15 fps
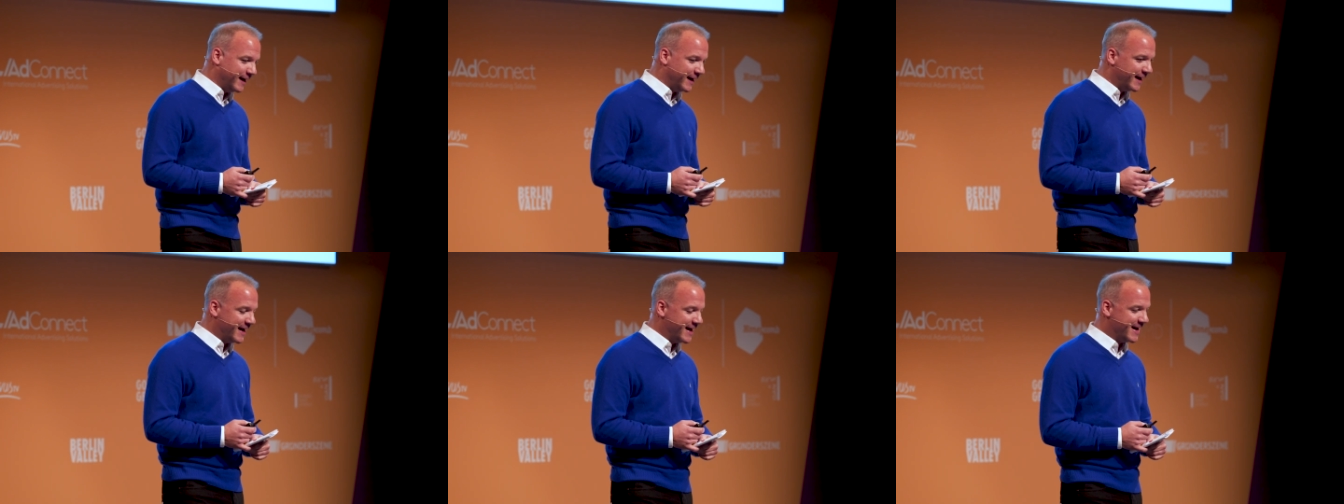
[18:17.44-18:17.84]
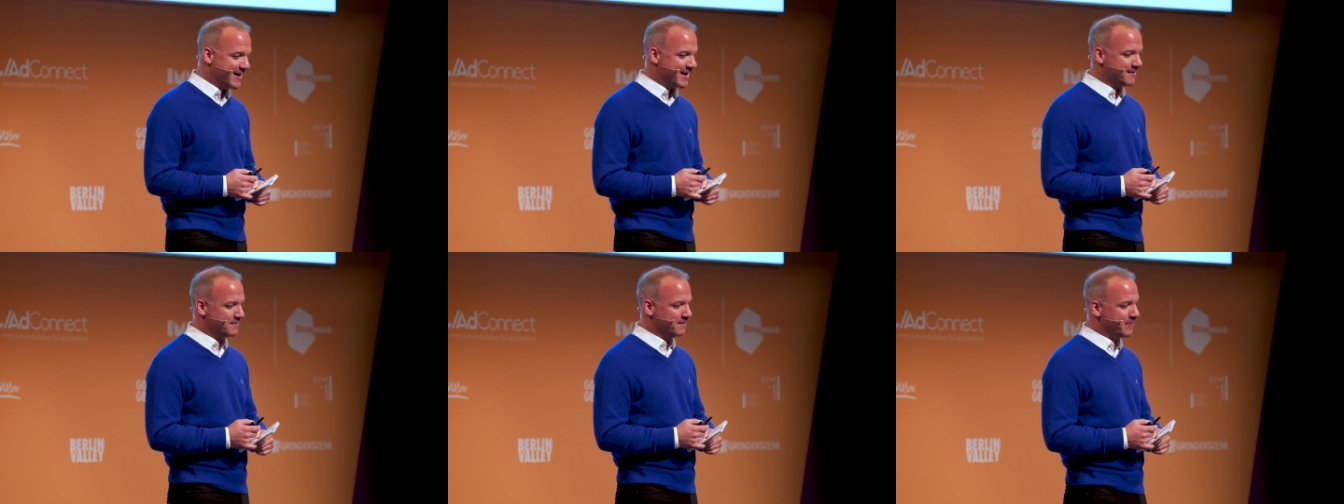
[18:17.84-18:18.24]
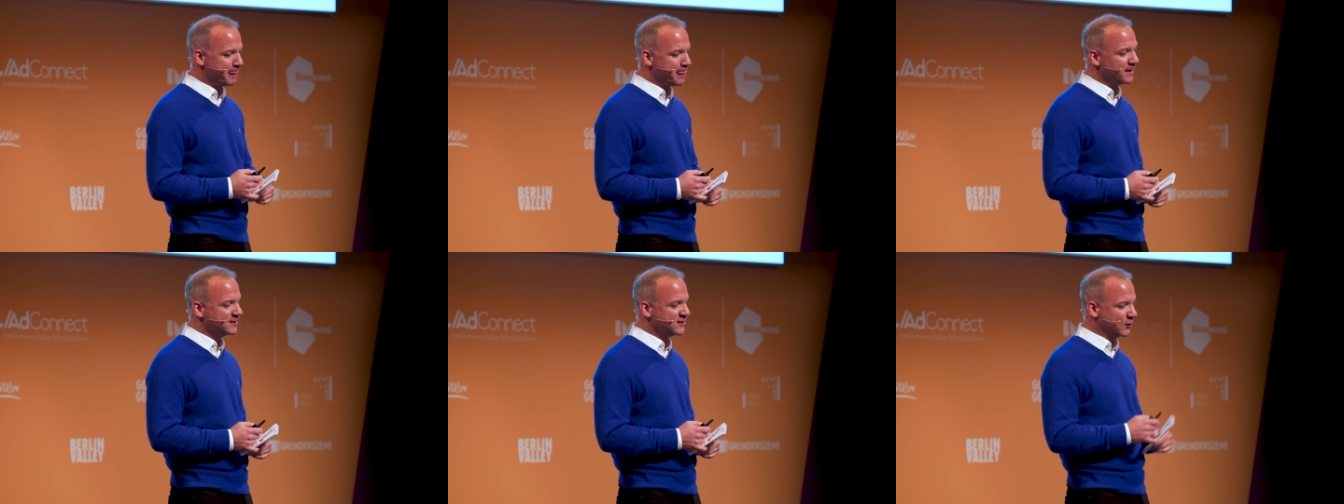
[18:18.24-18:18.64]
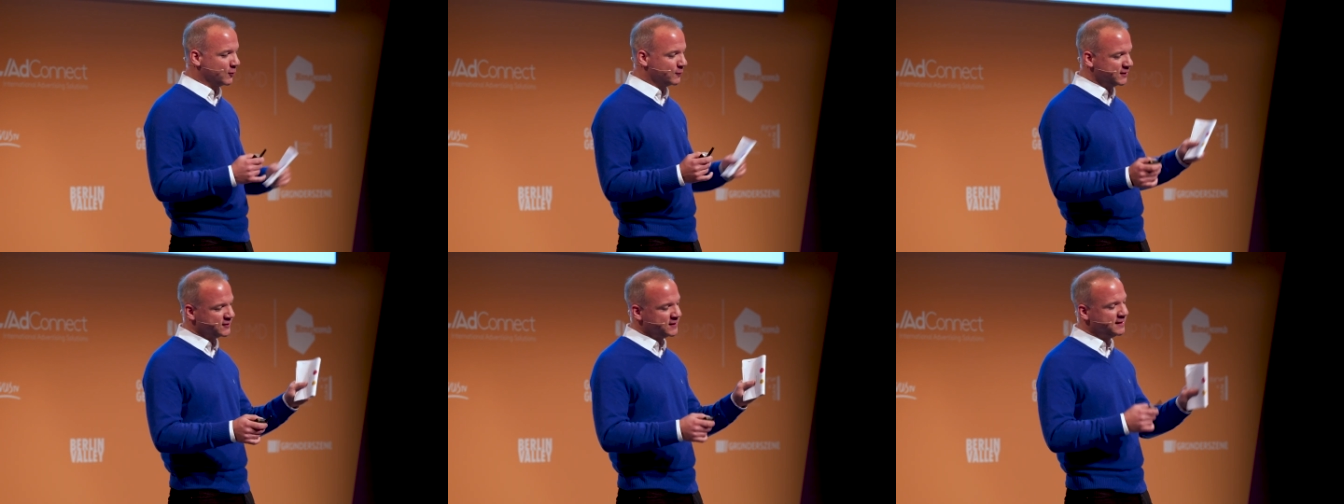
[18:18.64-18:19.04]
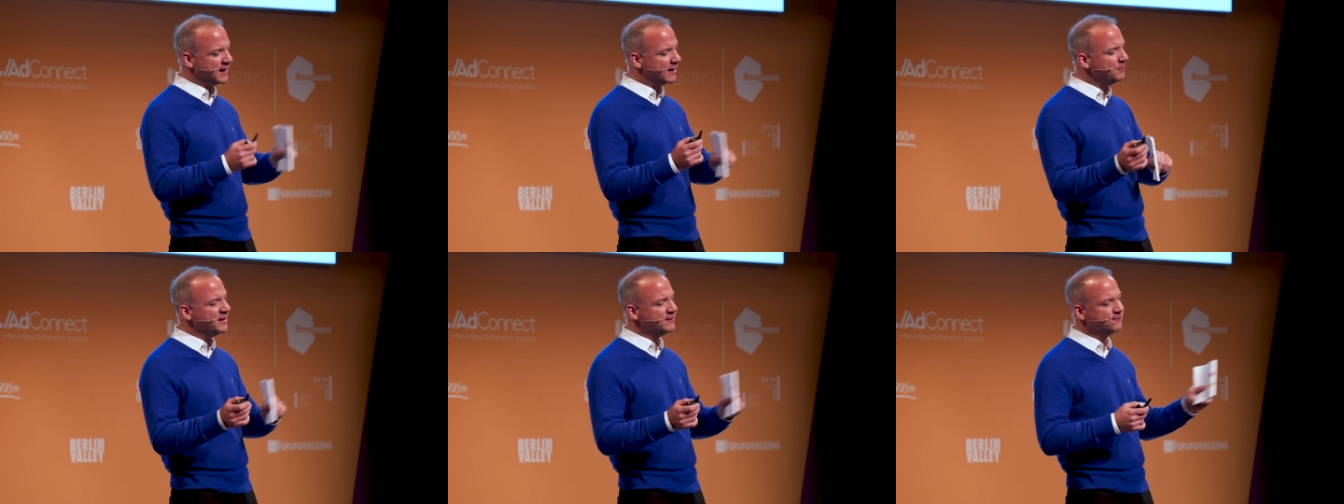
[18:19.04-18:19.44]
Um, so you see,
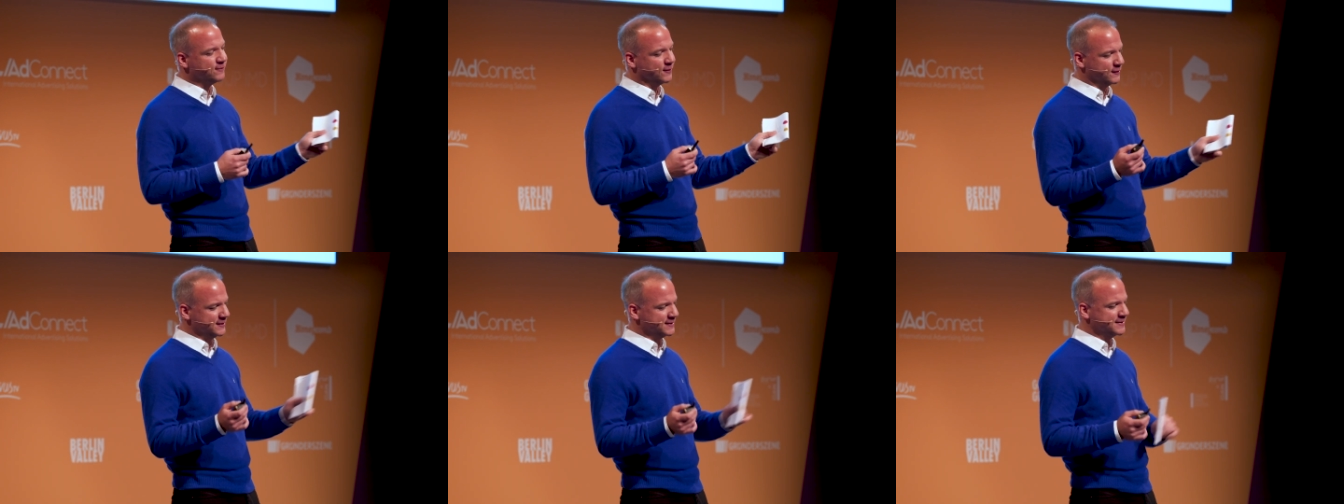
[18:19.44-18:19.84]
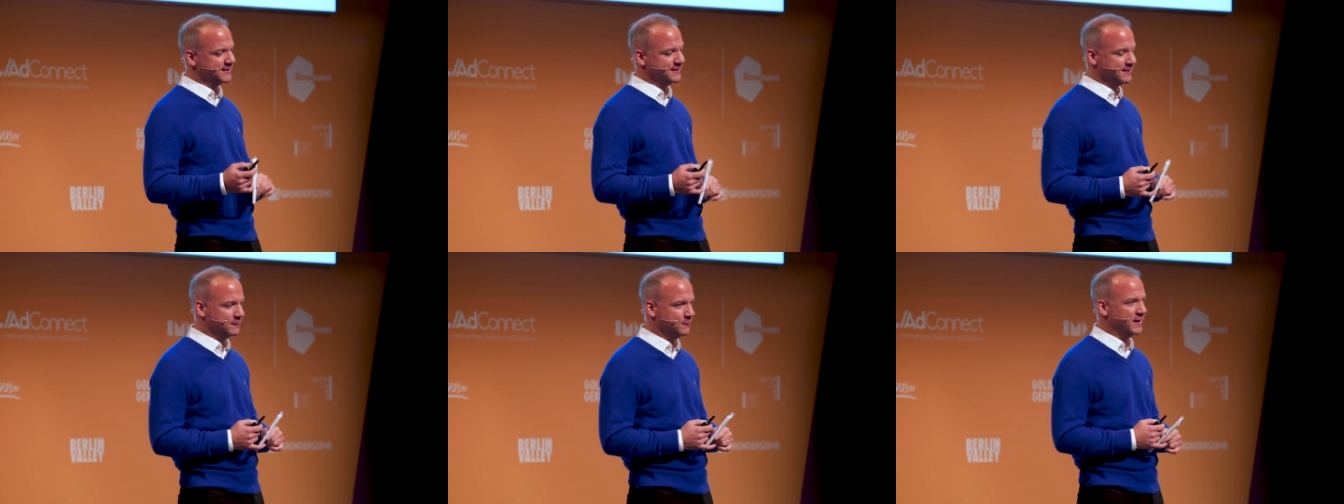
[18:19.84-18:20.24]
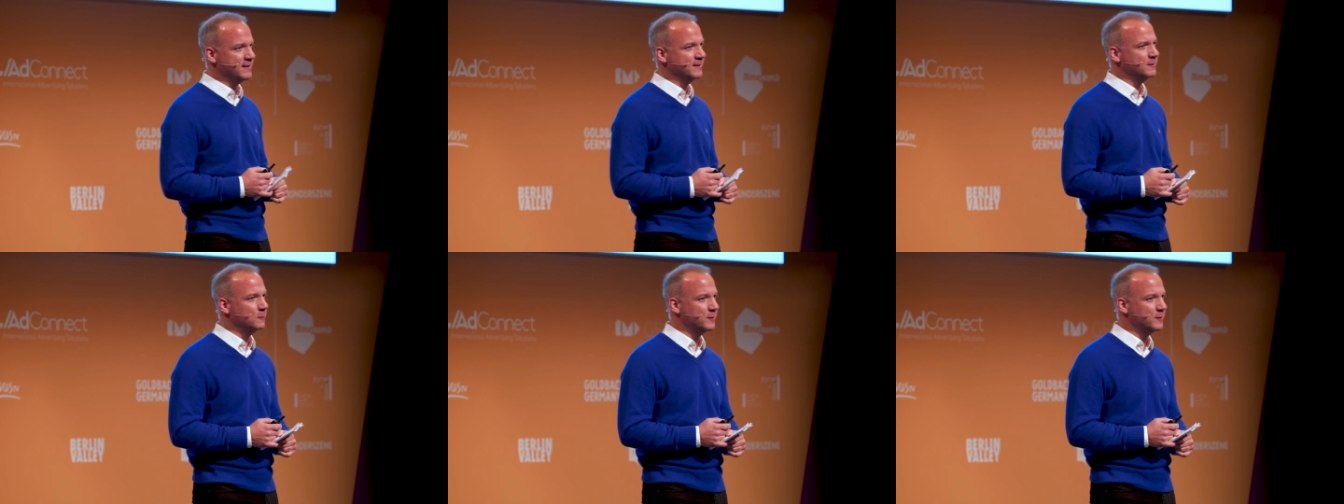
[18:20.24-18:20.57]
there are pitfalls when,